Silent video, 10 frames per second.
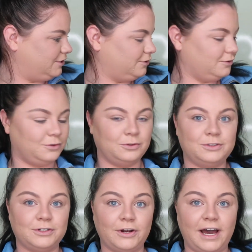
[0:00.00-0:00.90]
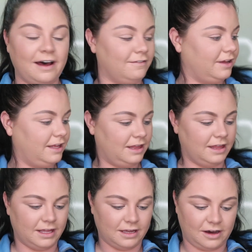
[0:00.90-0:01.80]
I do also have
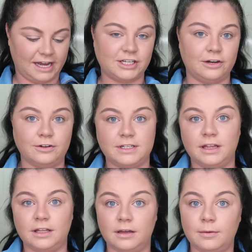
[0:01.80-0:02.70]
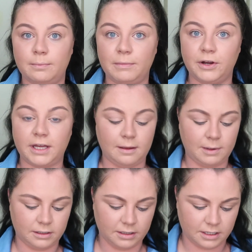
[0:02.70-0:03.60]
the eyeshadows in the Mary Kay
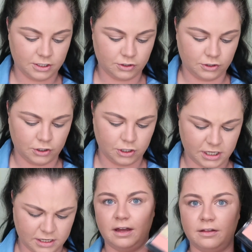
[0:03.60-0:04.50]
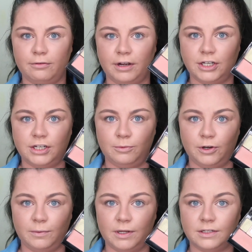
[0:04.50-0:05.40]
palette that I showed you earlier. They are 3
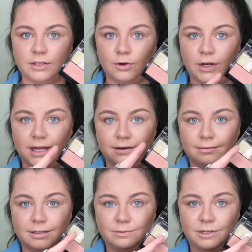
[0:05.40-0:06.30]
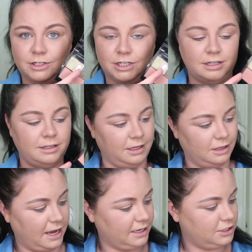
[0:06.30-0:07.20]
shimmery ones though, and this one she clearly
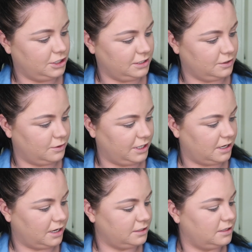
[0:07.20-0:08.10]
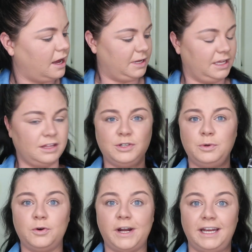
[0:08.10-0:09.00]
likes. She's gone in hard to that, and the other
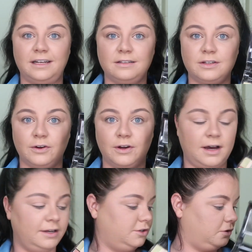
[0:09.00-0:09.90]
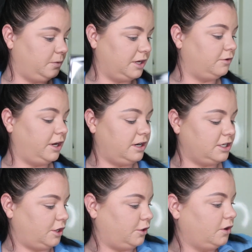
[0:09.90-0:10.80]
2 are green, so I don't wear green
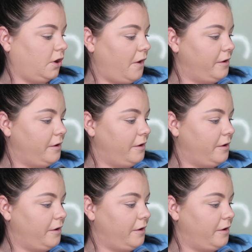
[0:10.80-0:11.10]
eyeshadow.